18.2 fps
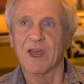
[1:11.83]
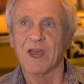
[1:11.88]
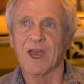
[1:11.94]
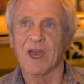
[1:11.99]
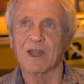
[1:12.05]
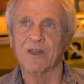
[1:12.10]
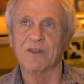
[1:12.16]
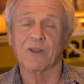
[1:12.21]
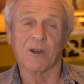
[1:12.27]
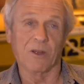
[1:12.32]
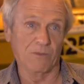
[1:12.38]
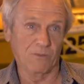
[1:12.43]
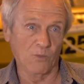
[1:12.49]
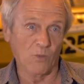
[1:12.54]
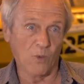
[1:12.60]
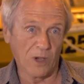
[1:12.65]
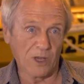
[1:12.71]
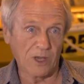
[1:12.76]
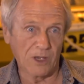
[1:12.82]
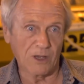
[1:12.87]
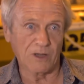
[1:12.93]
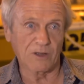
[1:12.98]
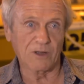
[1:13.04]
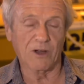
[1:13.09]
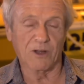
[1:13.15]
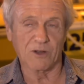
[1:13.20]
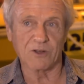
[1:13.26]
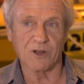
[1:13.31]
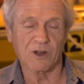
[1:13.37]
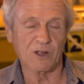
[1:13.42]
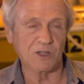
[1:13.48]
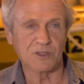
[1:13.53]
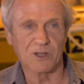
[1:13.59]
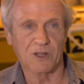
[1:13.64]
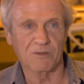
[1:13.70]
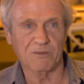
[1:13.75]
and on working on
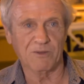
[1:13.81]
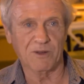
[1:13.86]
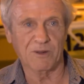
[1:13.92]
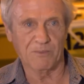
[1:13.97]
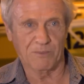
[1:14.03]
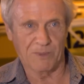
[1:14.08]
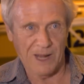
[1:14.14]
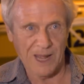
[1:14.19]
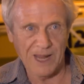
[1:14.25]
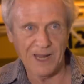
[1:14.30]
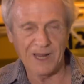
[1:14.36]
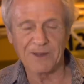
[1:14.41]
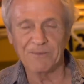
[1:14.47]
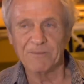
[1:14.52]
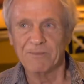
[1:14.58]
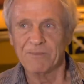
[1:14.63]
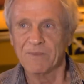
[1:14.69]
corals, not playing.